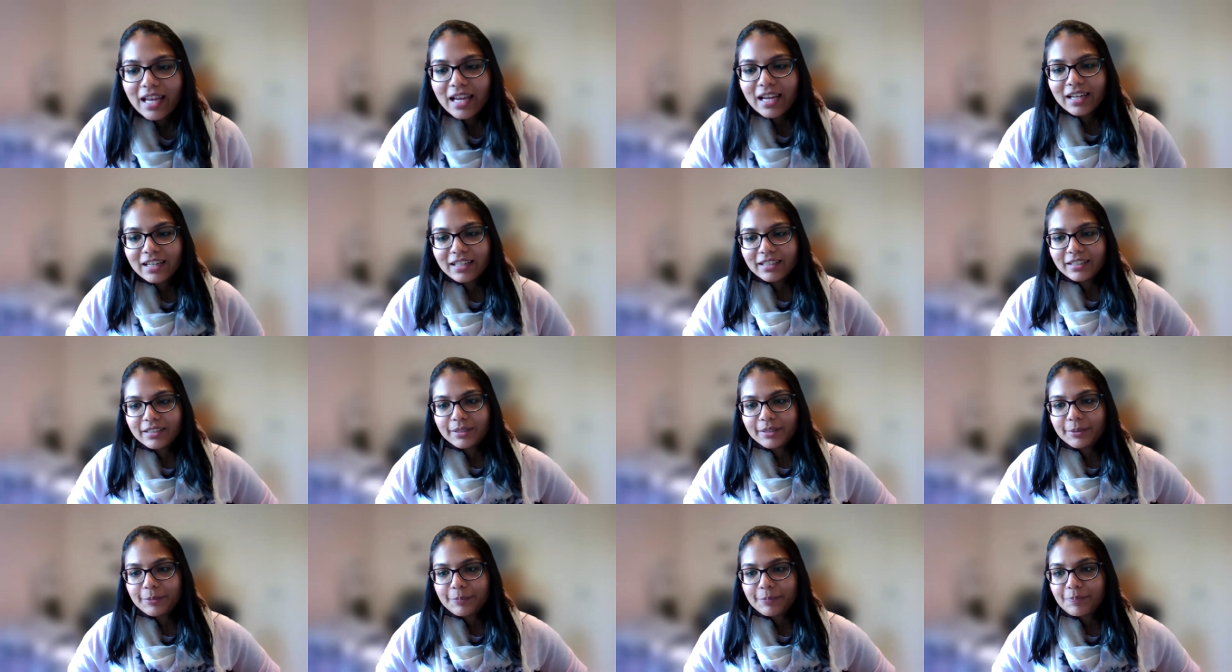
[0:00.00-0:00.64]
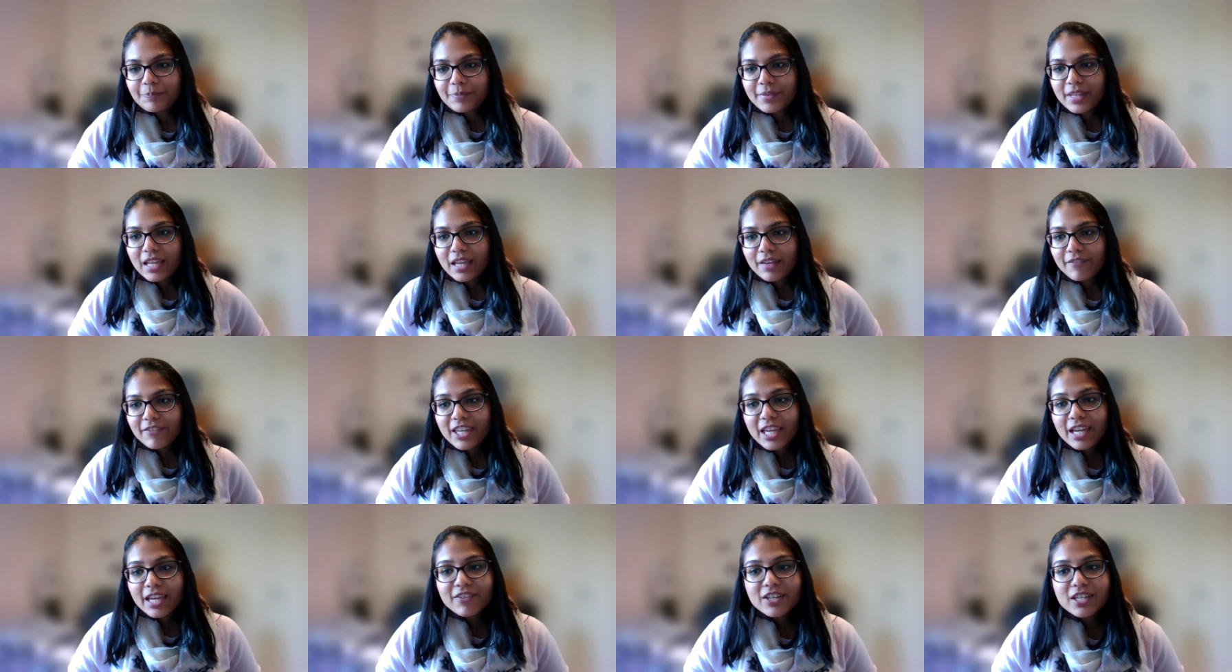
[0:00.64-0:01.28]

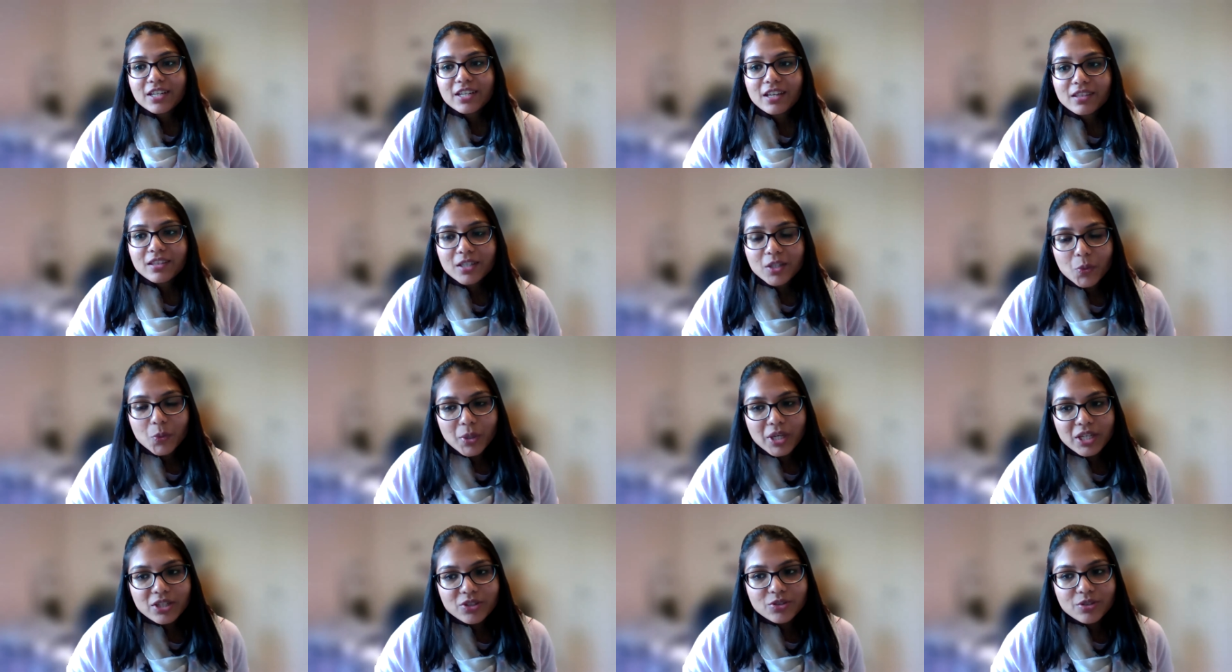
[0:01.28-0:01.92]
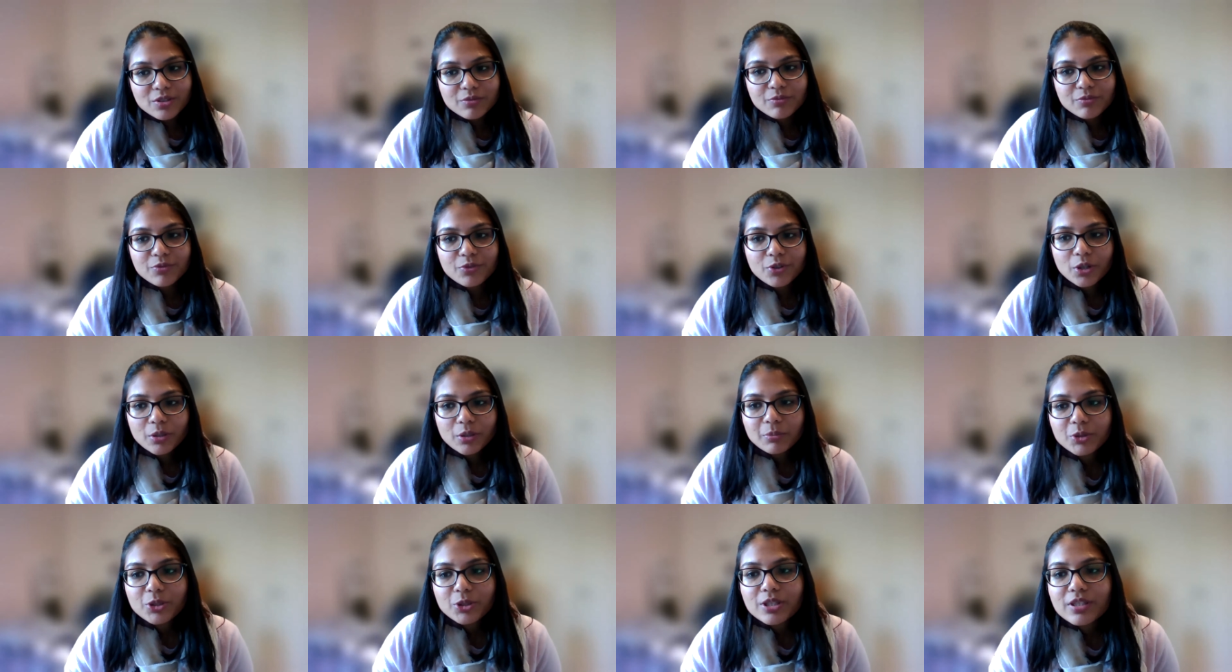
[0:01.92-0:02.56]
We have another question
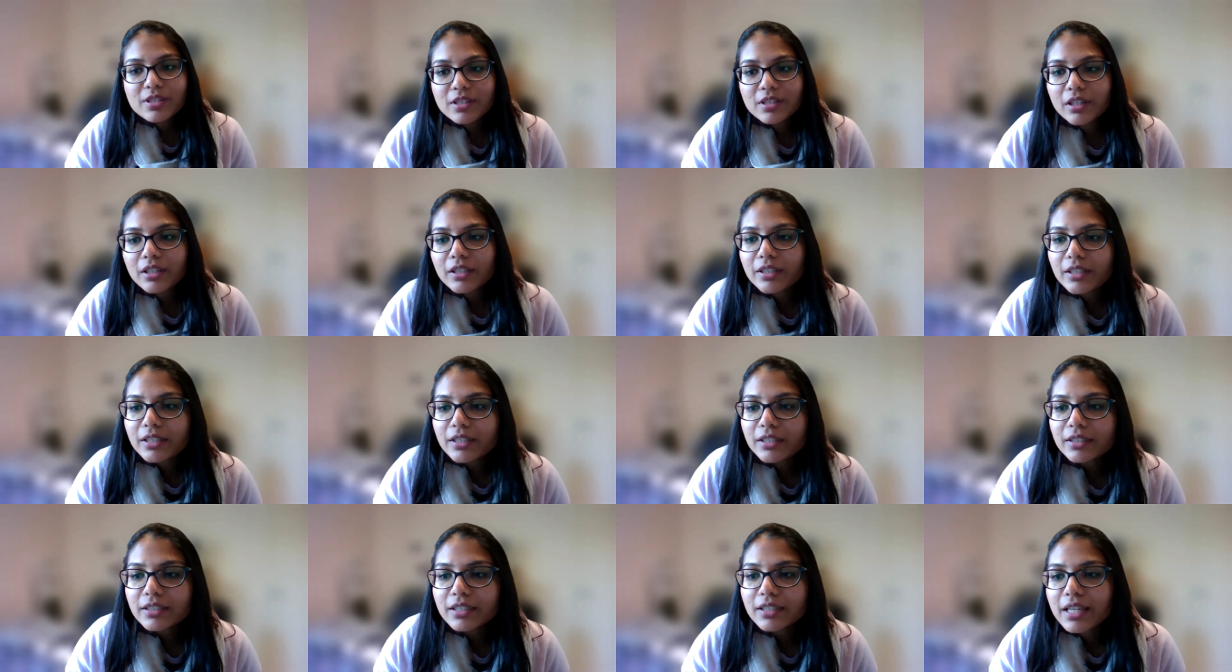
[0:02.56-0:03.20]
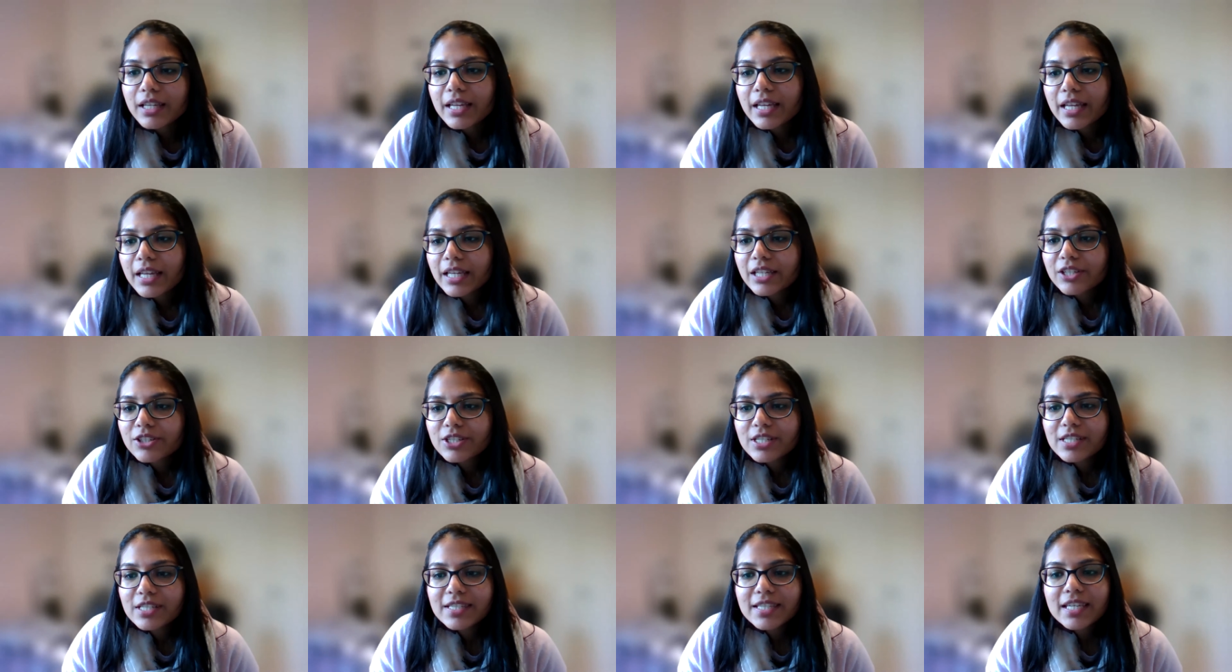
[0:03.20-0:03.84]
from Utsana.
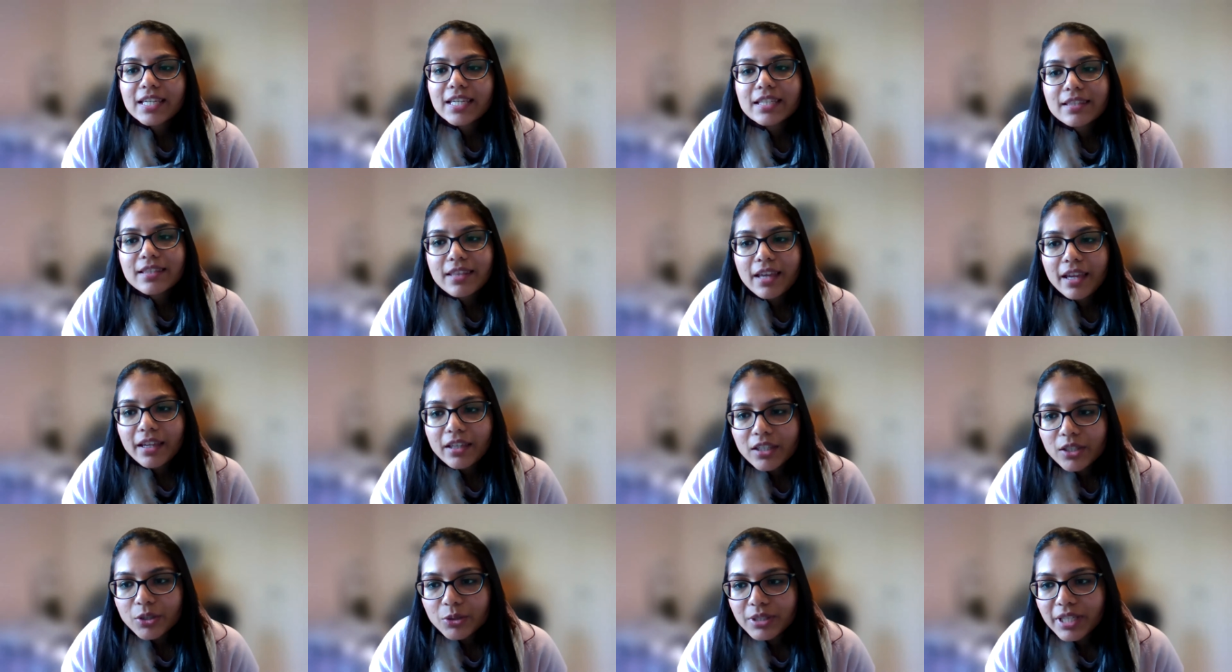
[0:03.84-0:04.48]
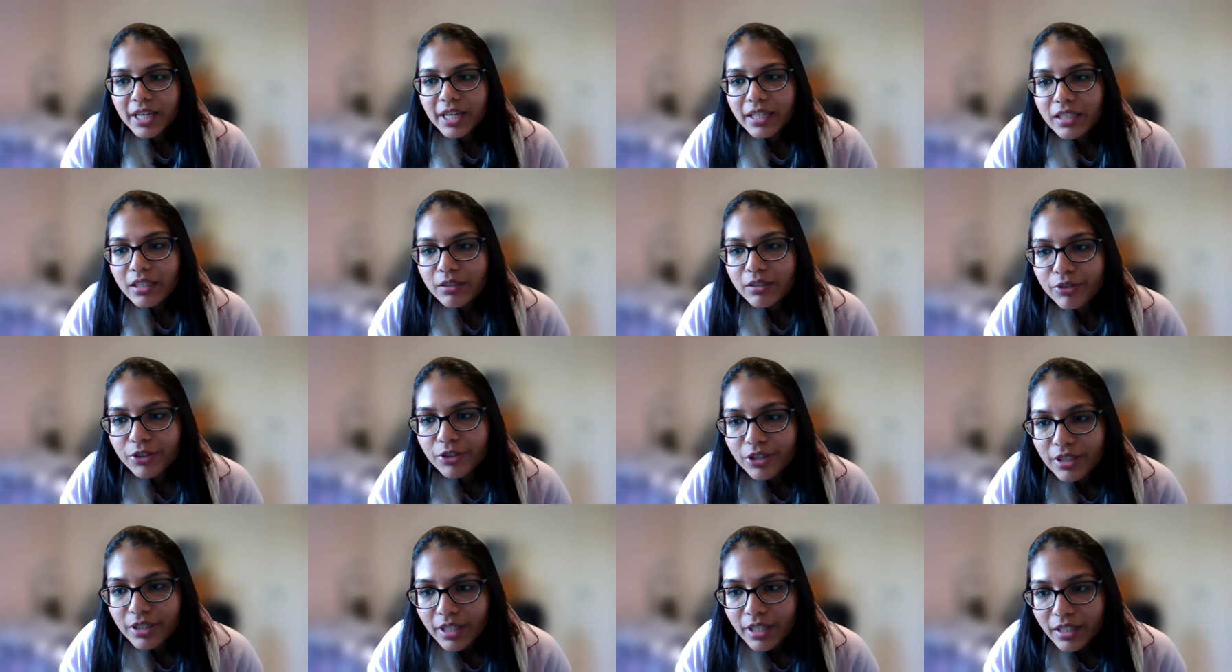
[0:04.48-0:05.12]
She says, thank you, Danny,
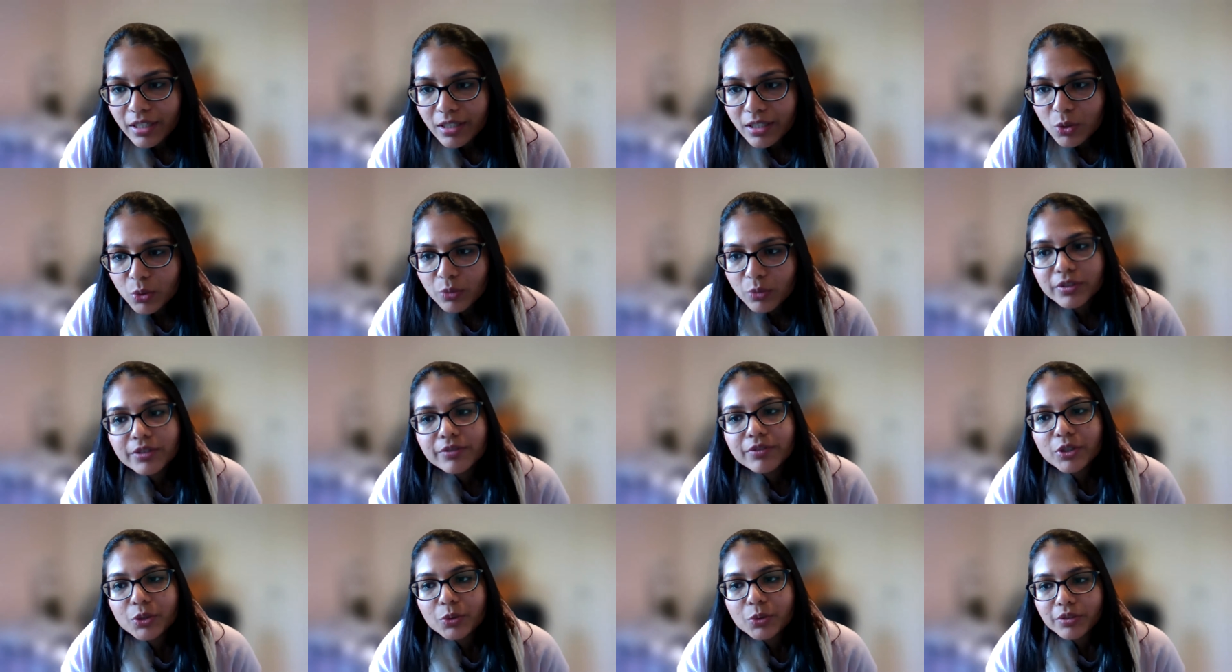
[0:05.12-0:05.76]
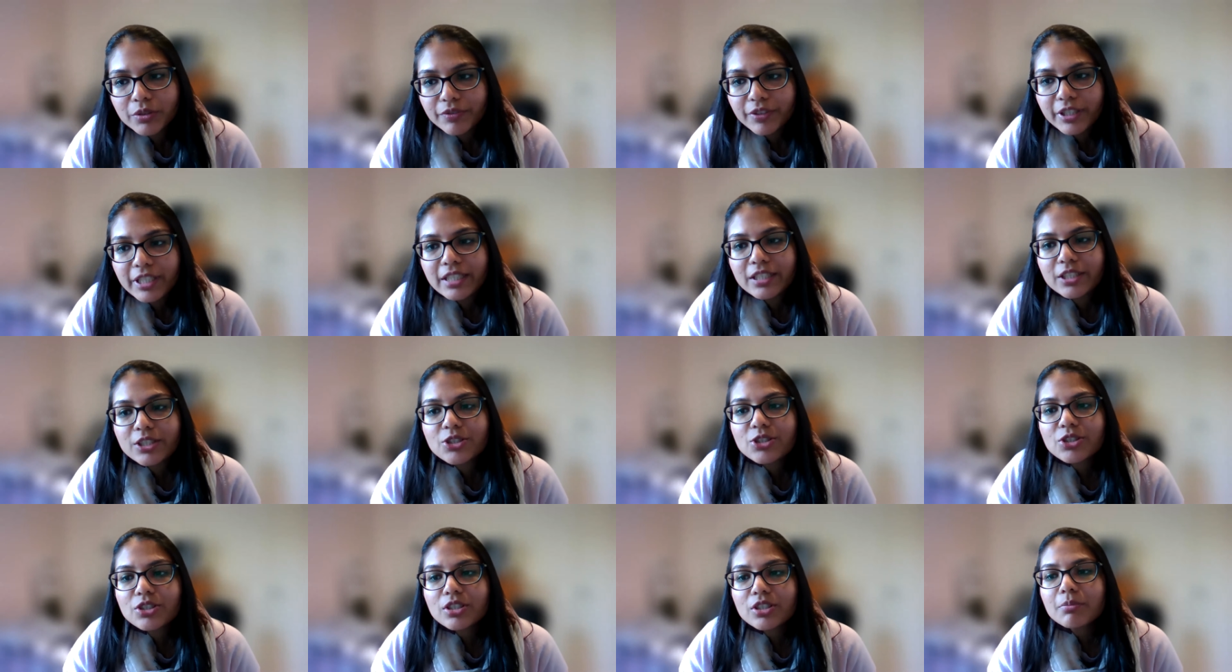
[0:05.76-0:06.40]
for a nice overview of
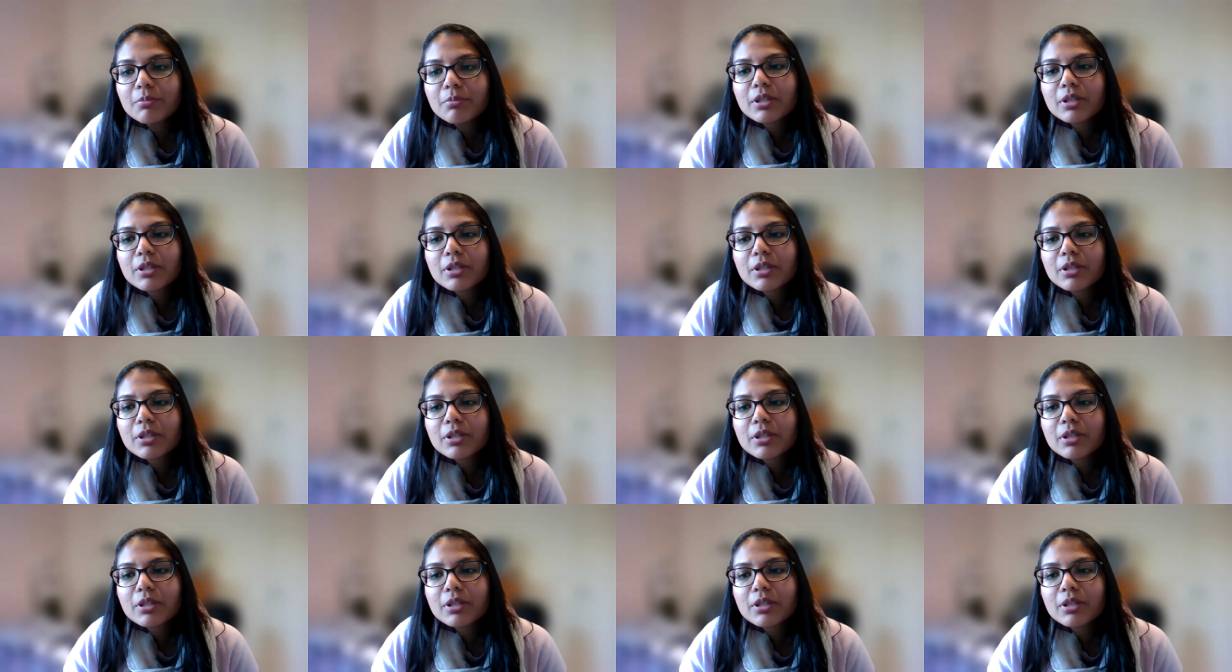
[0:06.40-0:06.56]
leadership.